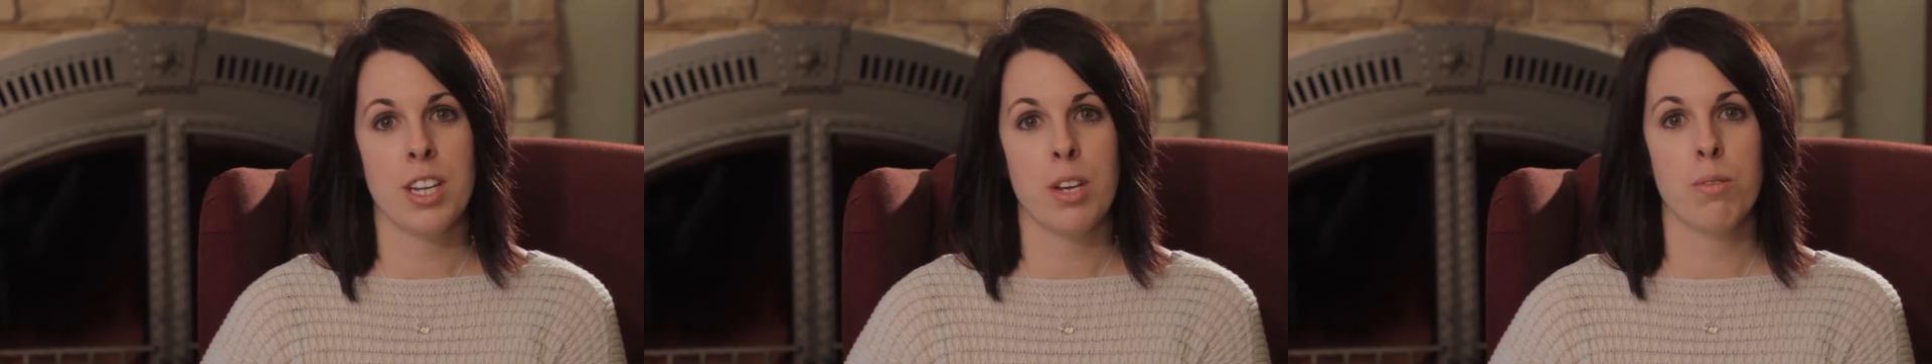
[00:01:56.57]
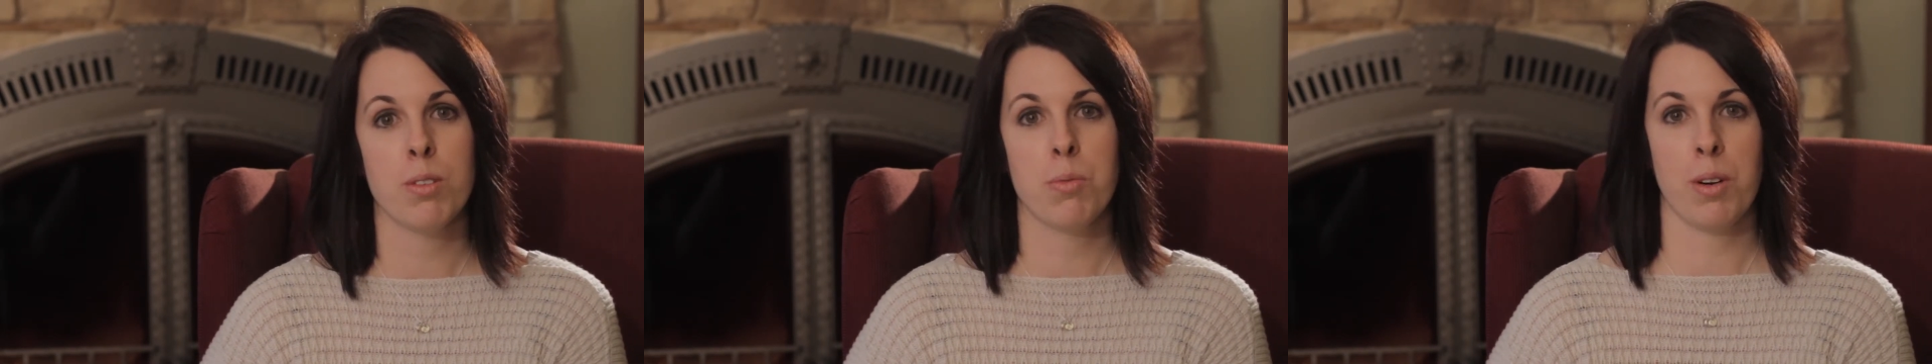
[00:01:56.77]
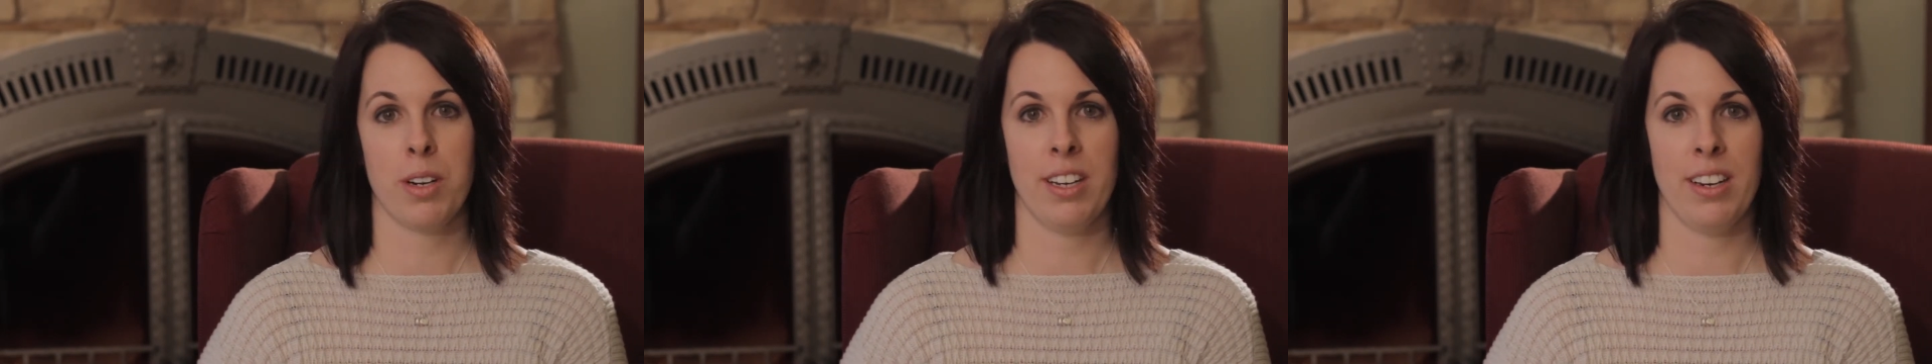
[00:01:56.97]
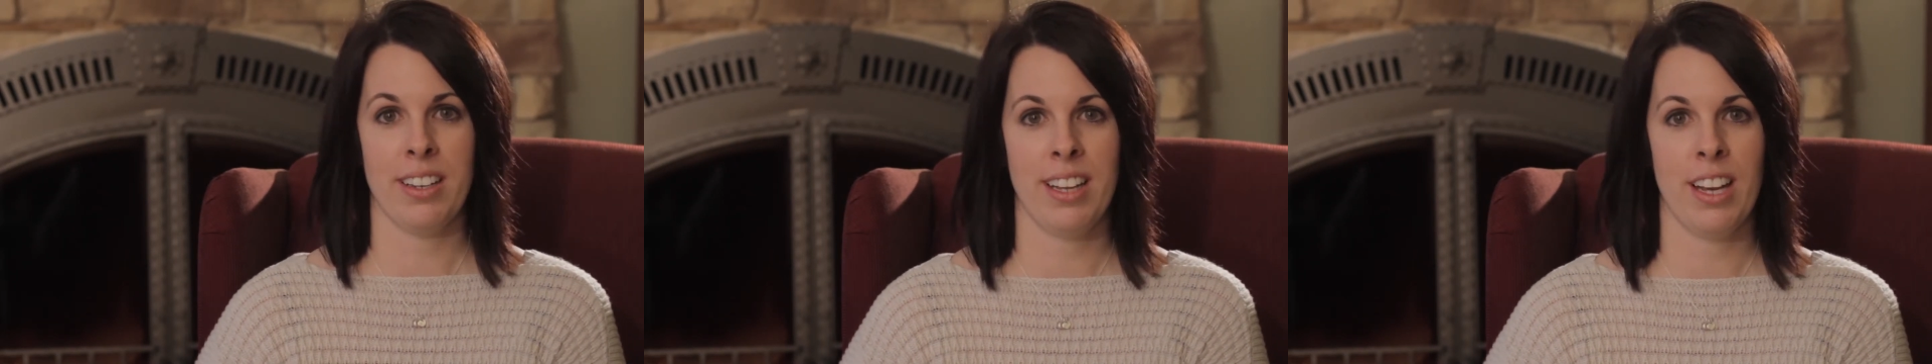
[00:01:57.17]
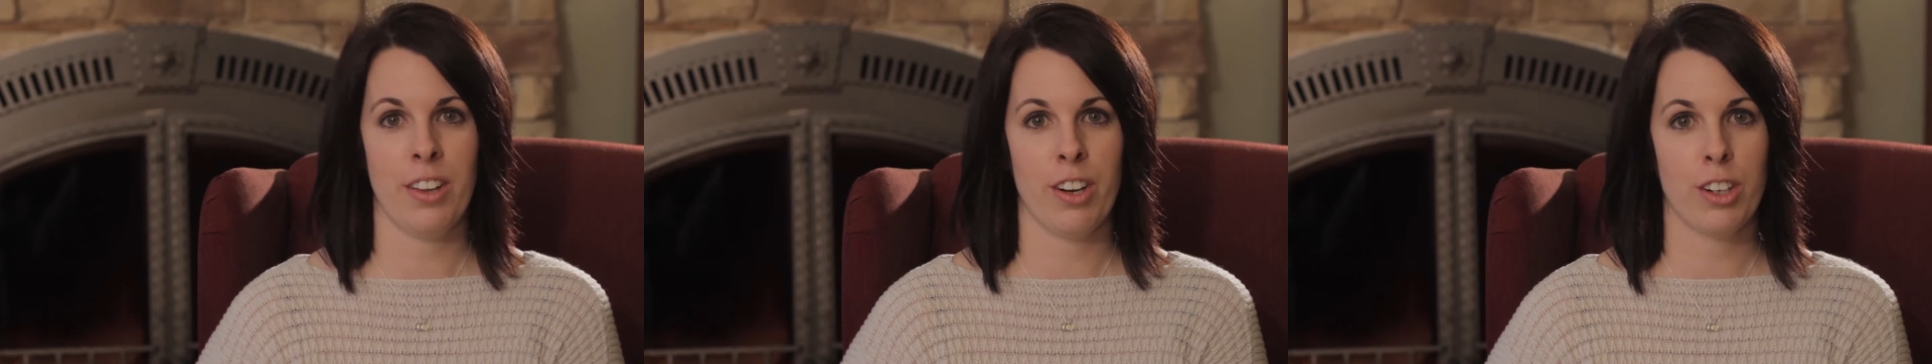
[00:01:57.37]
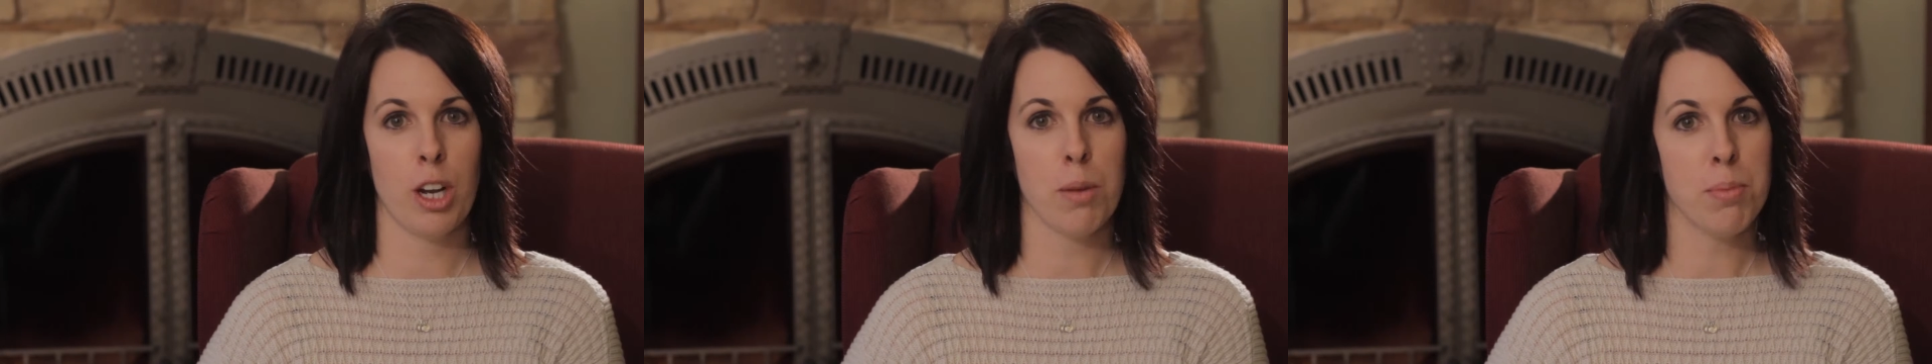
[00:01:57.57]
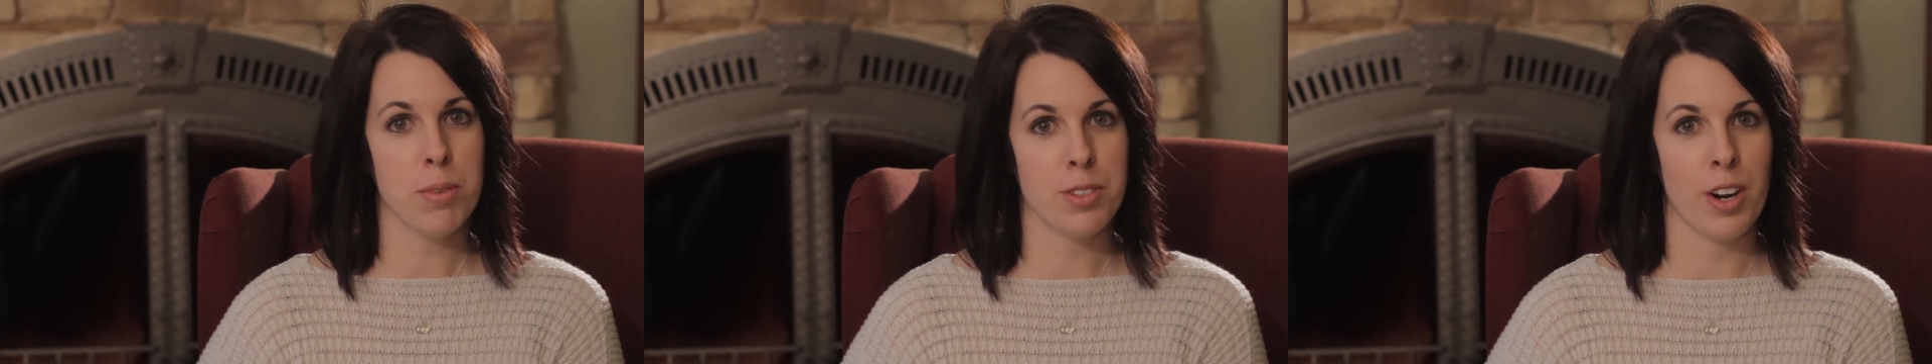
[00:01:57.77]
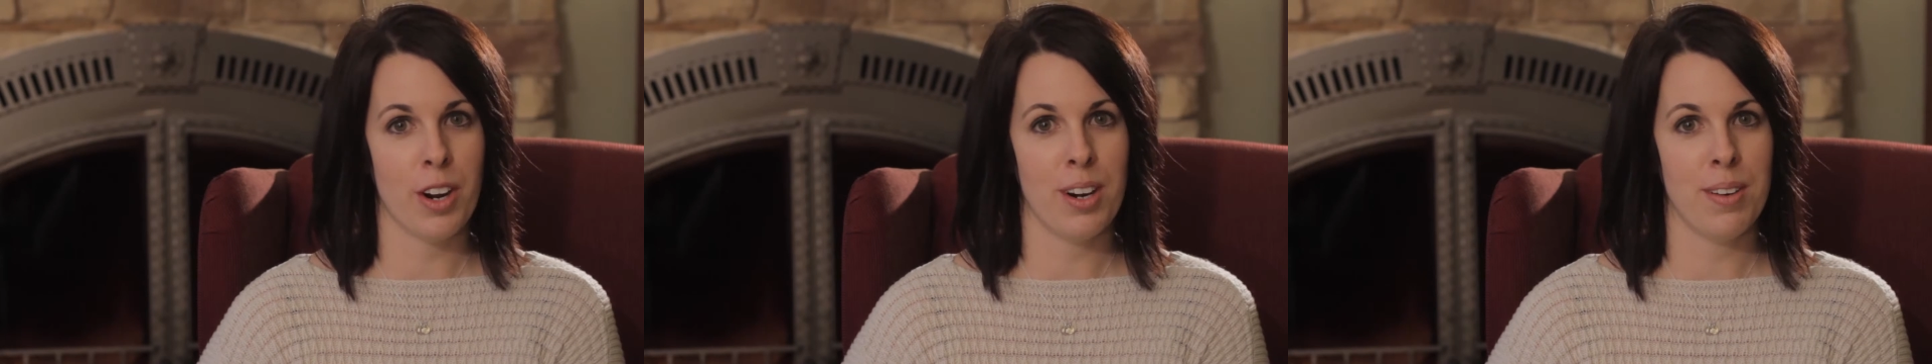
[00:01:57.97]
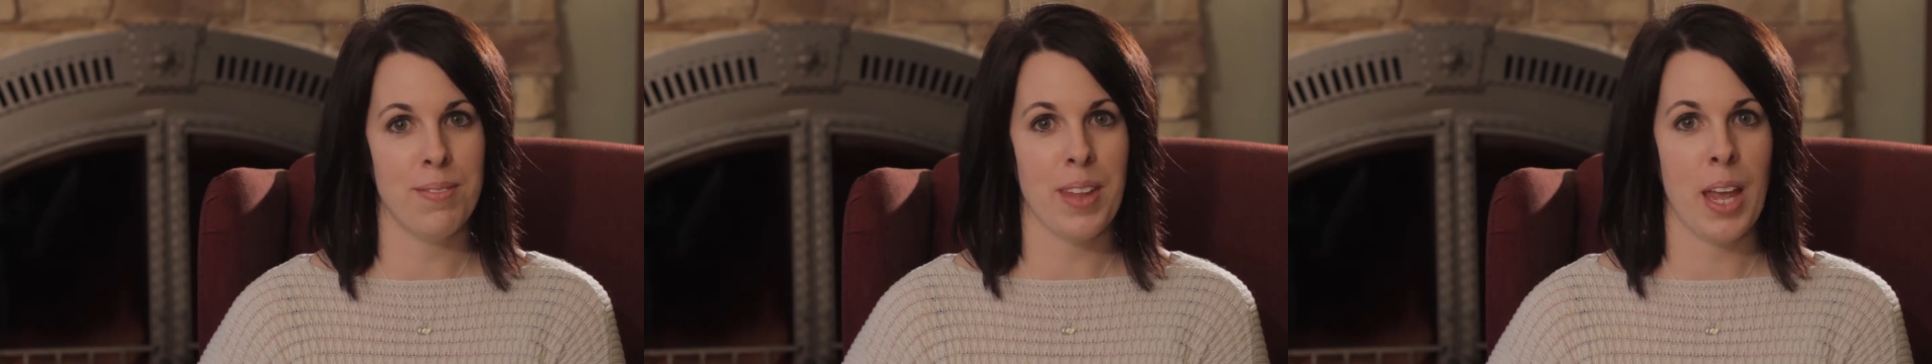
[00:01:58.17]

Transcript: He was working on the other couple's heart.